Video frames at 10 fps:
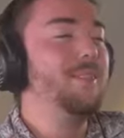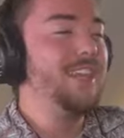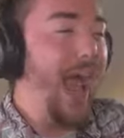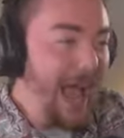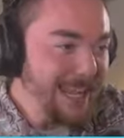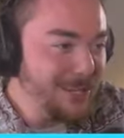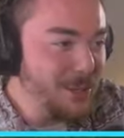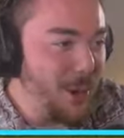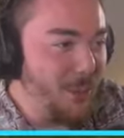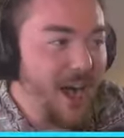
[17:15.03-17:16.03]
Yeah, you
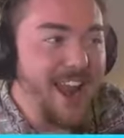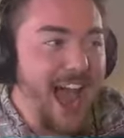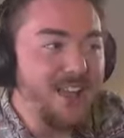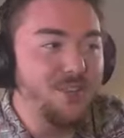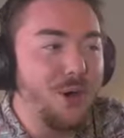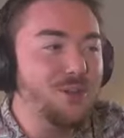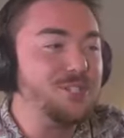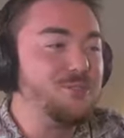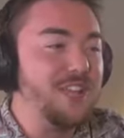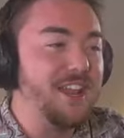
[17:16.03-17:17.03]
know what? I know
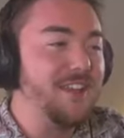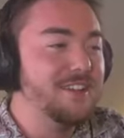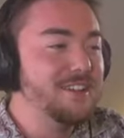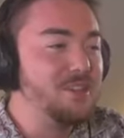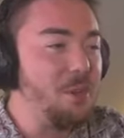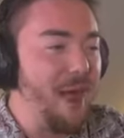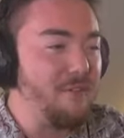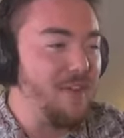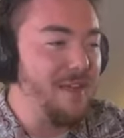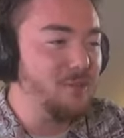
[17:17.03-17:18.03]
what you did to
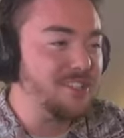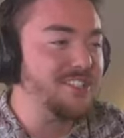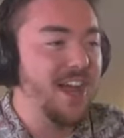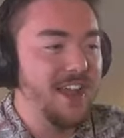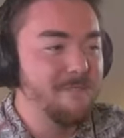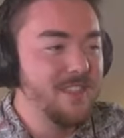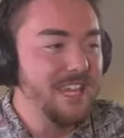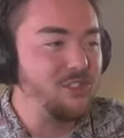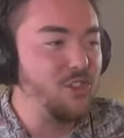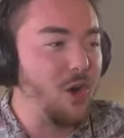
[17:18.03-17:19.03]
my favorite son.
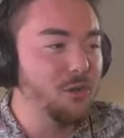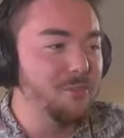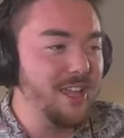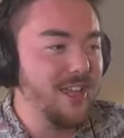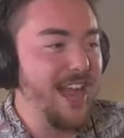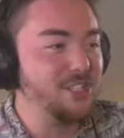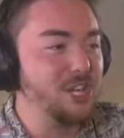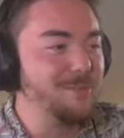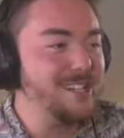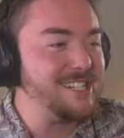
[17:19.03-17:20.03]
He told me. I
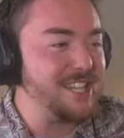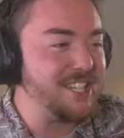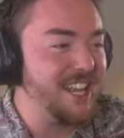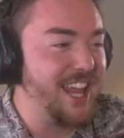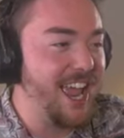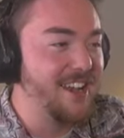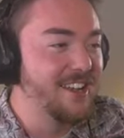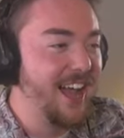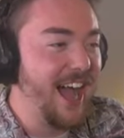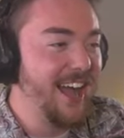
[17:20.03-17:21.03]
took him to Disneyland.
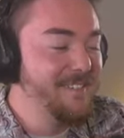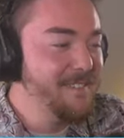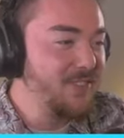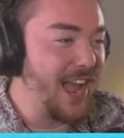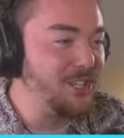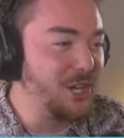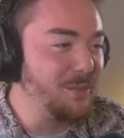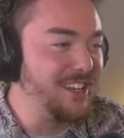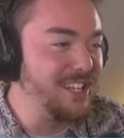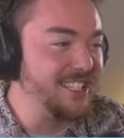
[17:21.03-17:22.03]
Oh boy. I took
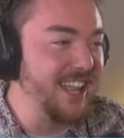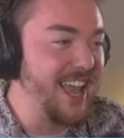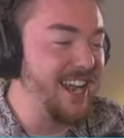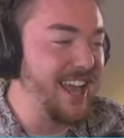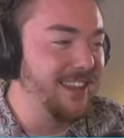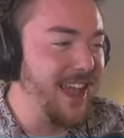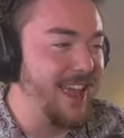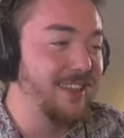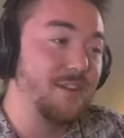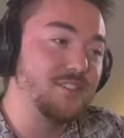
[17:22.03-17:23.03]
him to Disneyland and
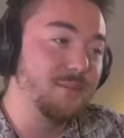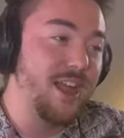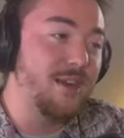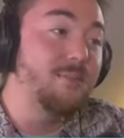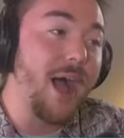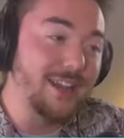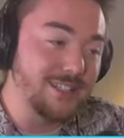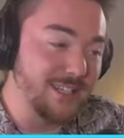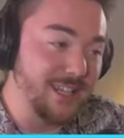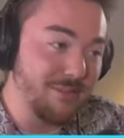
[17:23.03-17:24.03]
I left him there. I
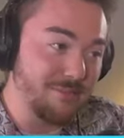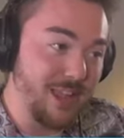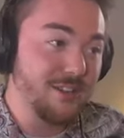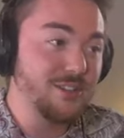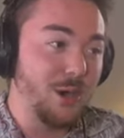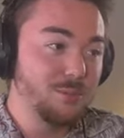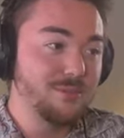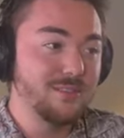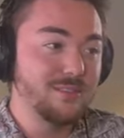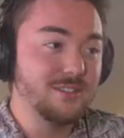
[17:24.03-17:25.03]
did leave him there.
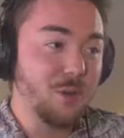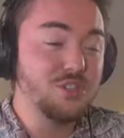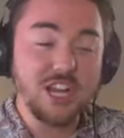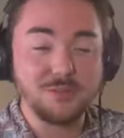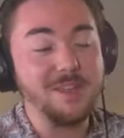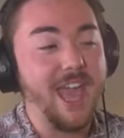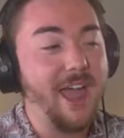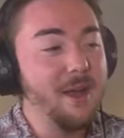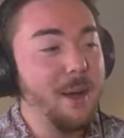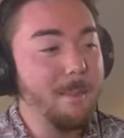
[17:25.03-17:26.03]
Don't judge me
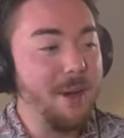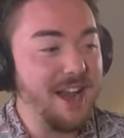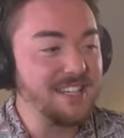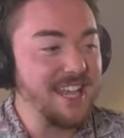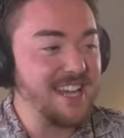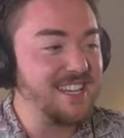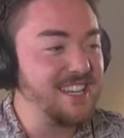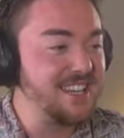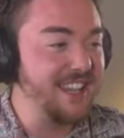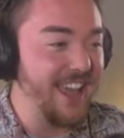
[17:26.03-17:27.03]
yet. But he's at
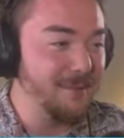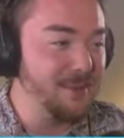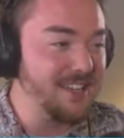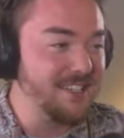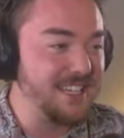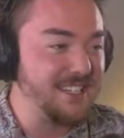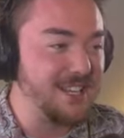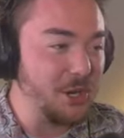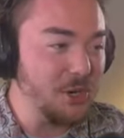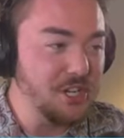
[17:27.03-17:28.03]
Disneyland because he's
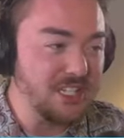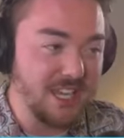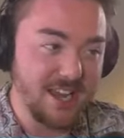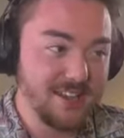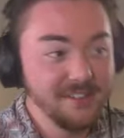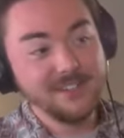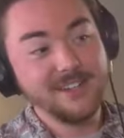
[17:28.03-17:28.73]
a good son.